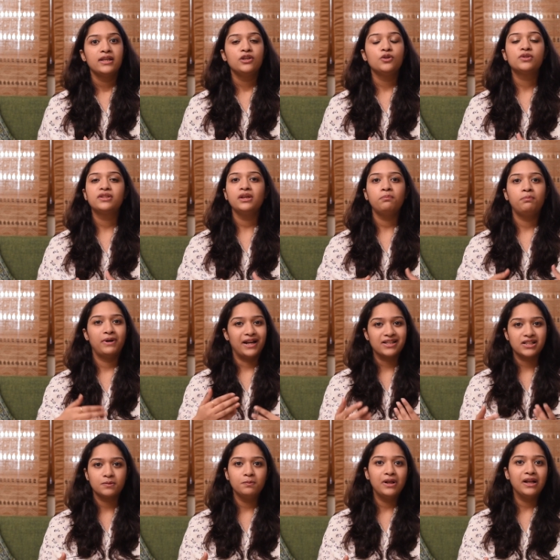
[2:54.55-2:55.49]
You see,
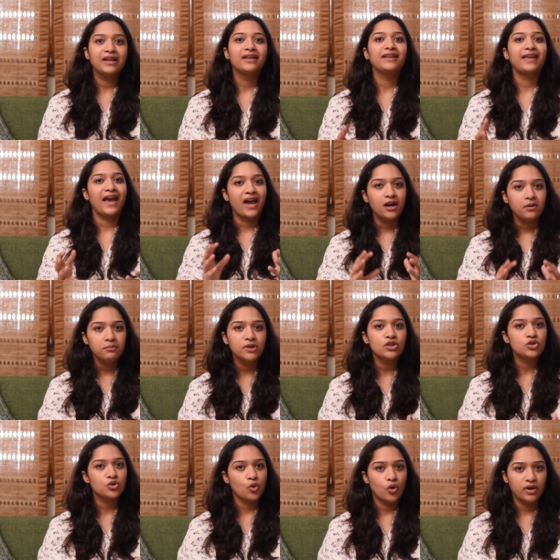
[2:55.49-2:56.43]
breast milk can
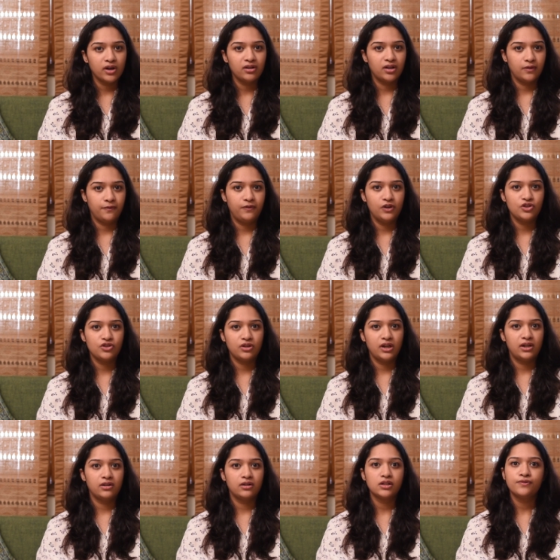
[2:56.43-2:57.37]
be stored in
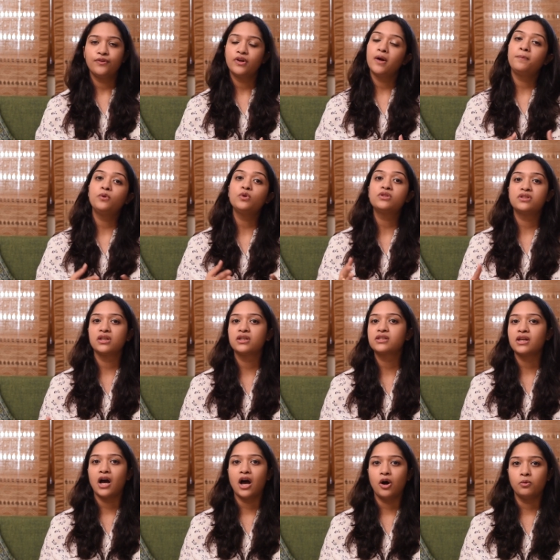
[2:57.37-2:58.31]
refrigerators for up to
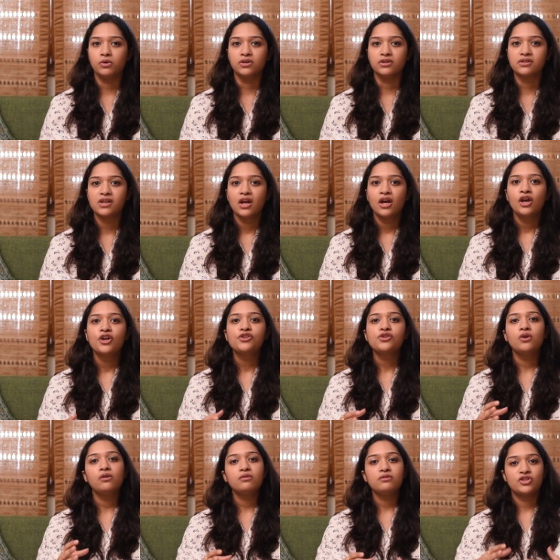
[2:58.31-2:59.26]
6 hours.
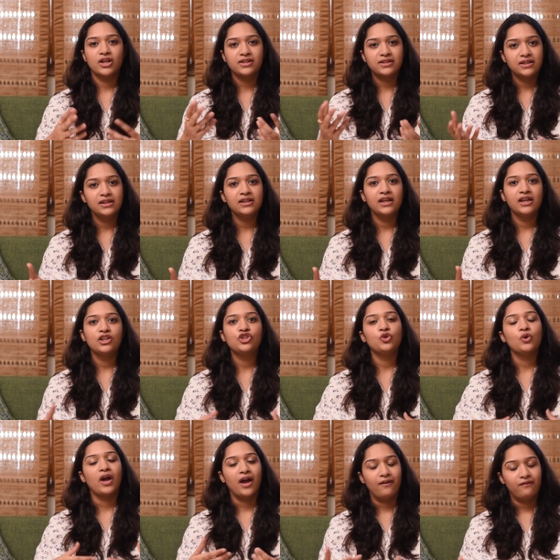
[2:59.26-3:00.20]
So just in case
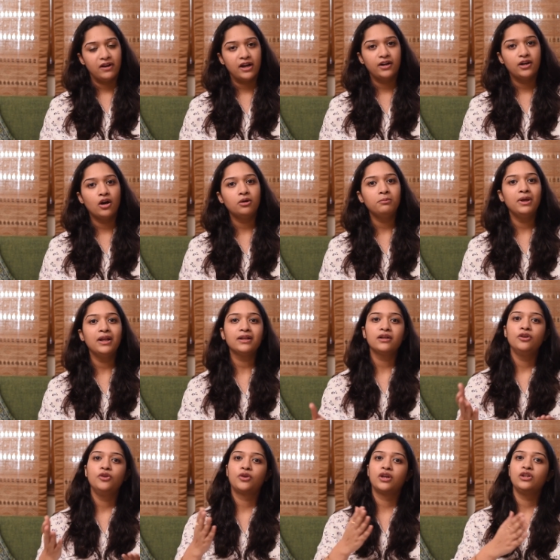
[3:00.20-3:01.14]
you have let down
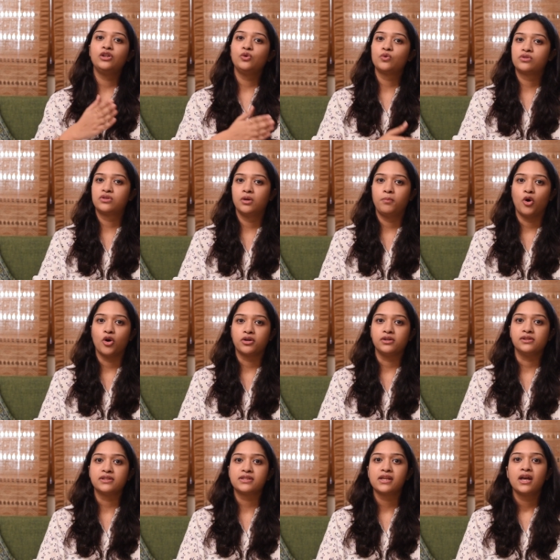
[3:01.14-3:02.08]
milk, you can use the
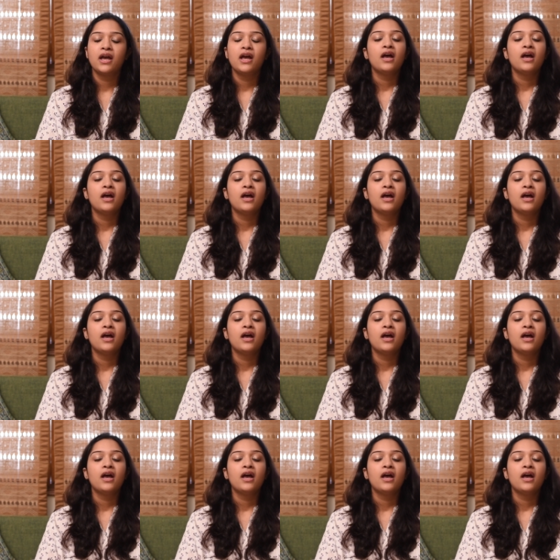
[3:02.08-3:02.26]
bottles.